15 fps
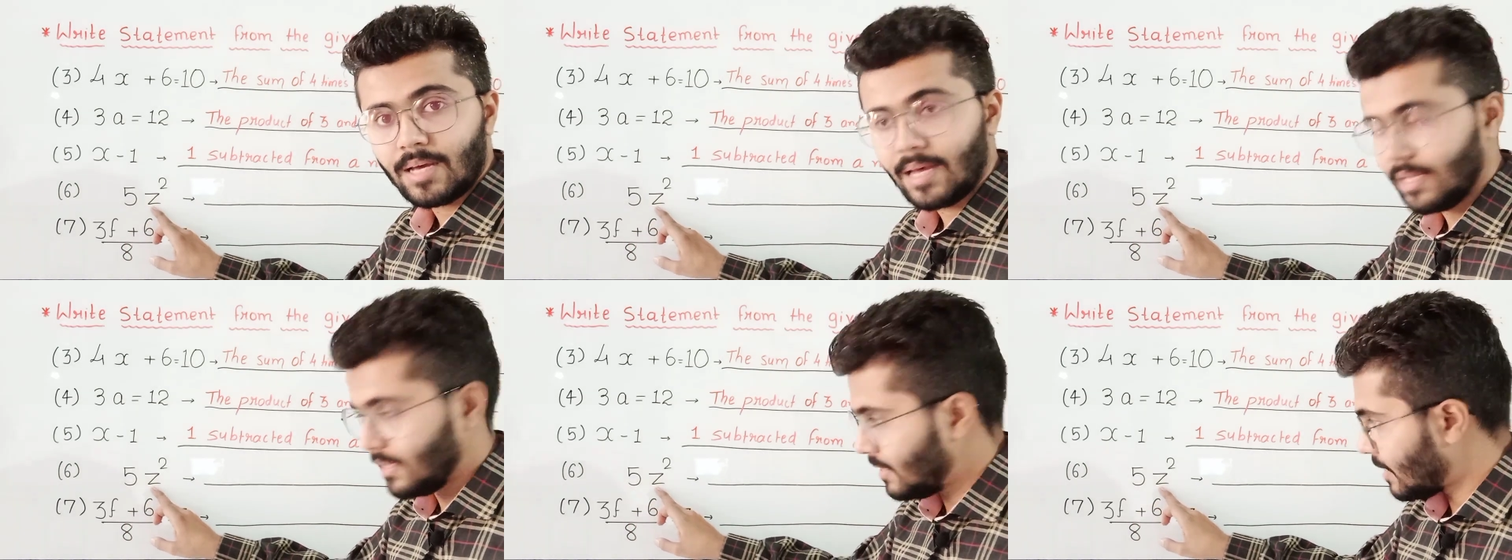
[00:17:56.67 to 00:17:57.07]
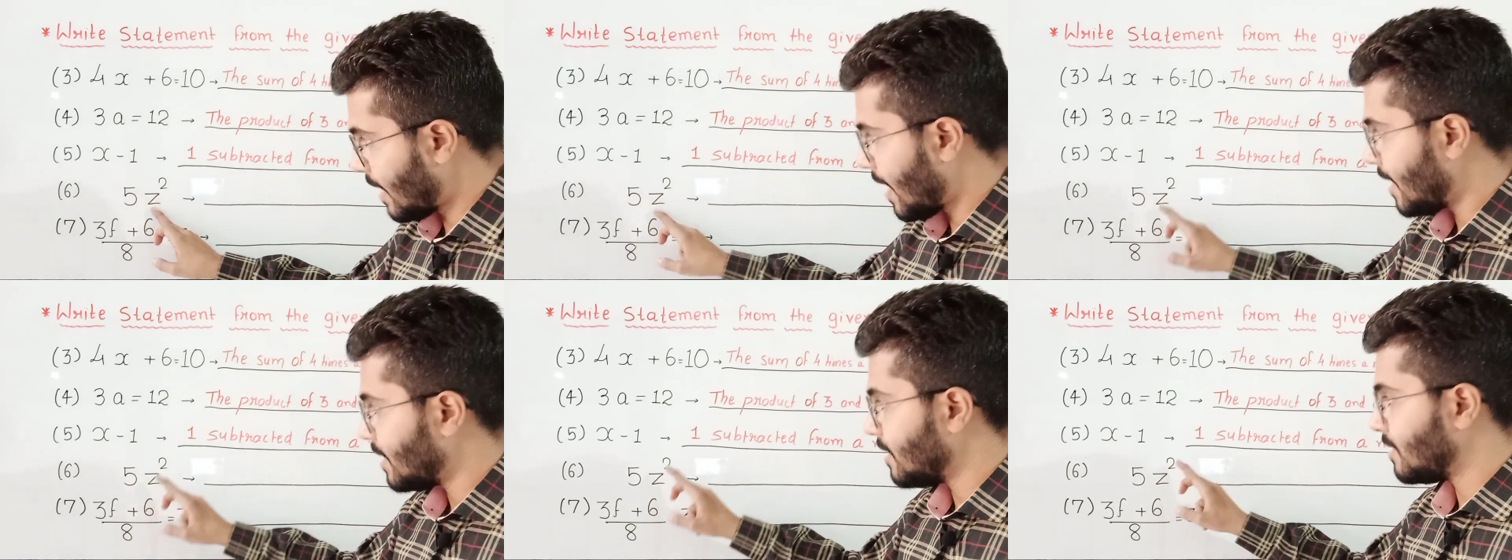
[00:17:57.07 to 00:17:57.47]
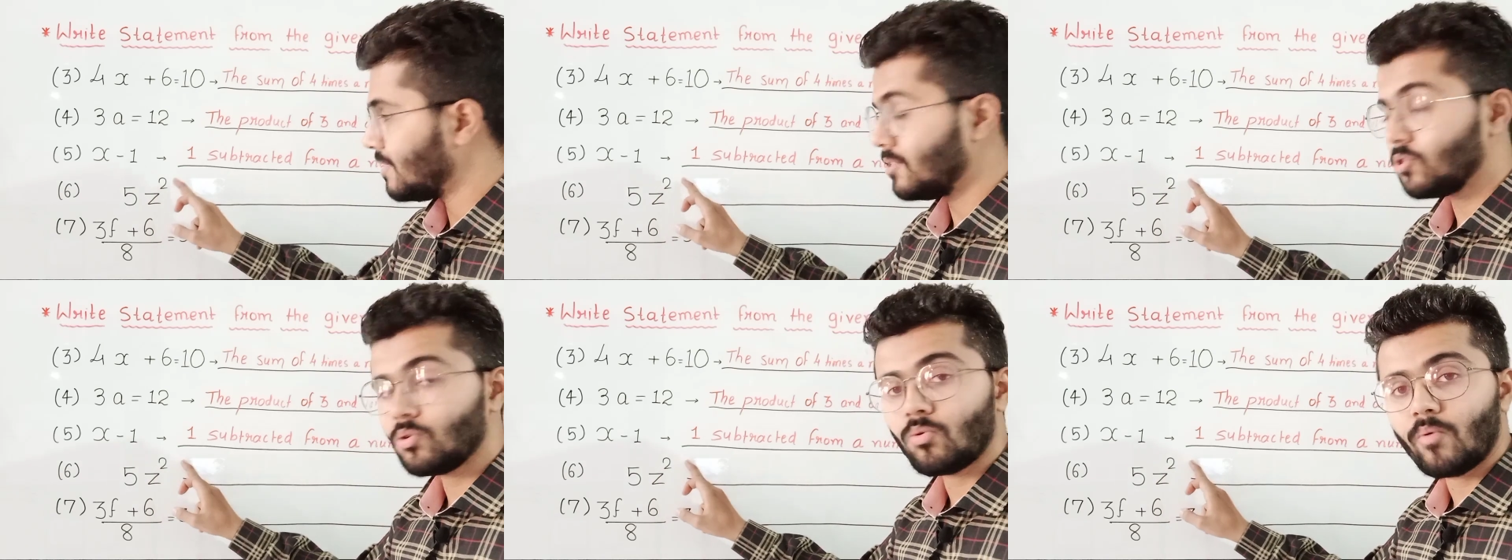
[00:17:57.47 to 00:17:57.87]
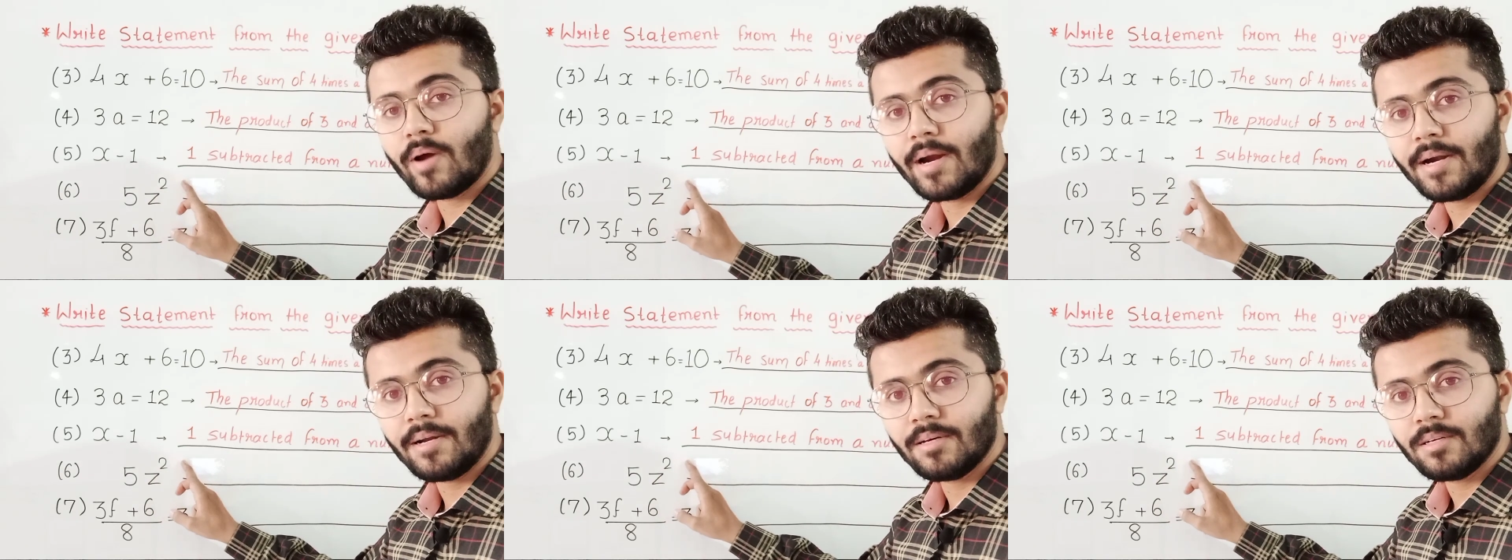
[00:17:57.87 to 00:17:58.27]
and then it is
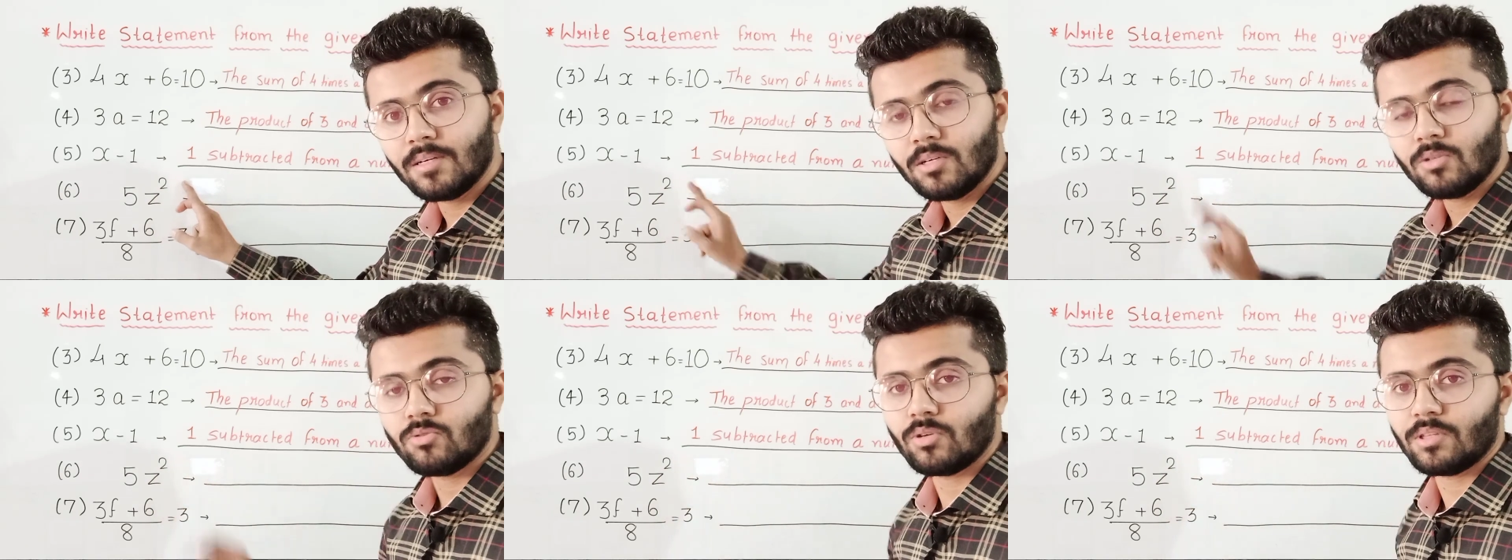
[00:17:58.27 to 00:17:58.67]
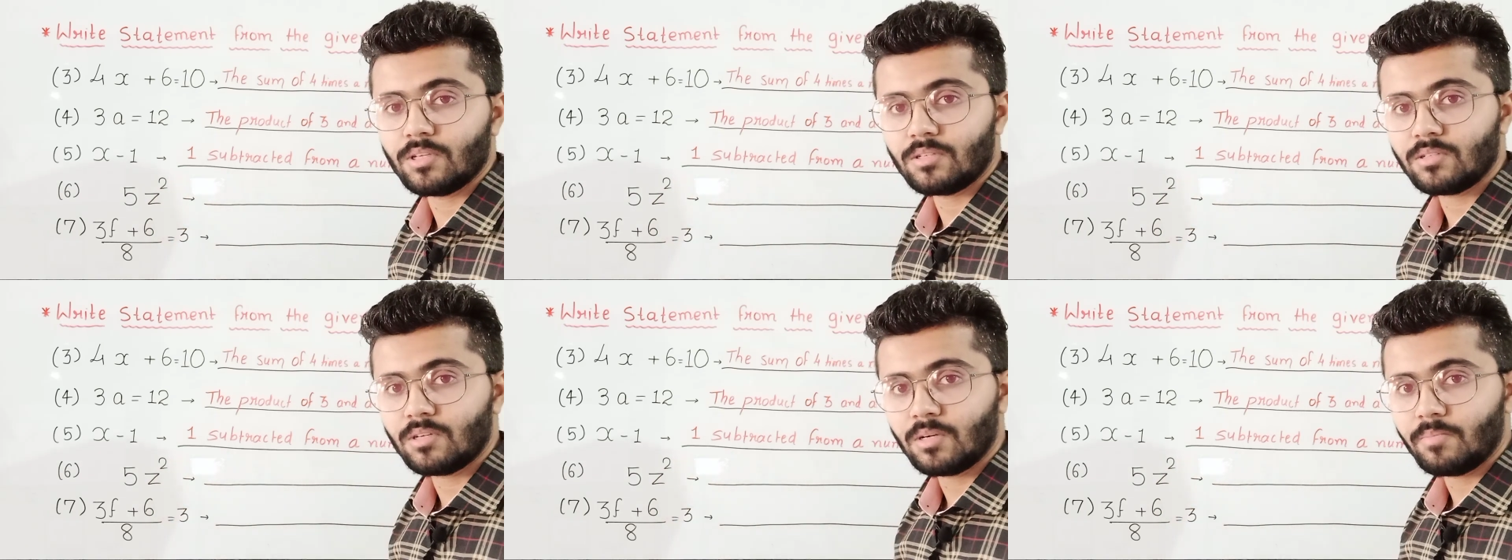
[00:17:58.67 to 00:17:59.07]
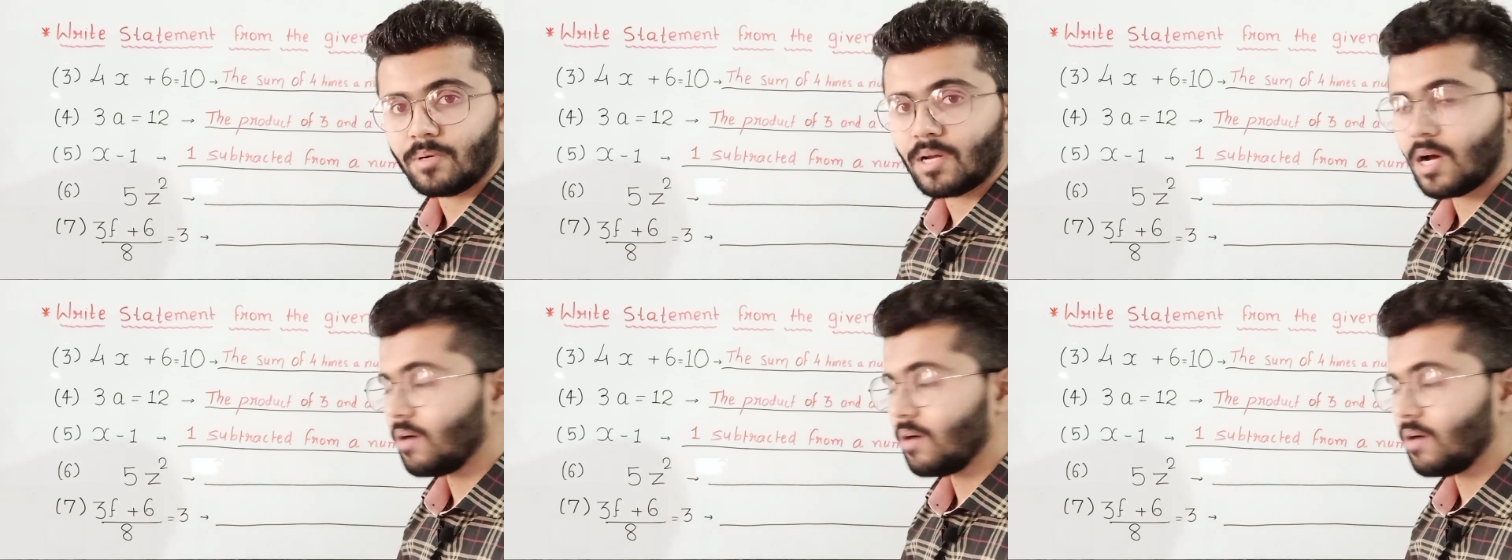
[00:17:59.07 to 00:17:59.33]
squared? So in the statement,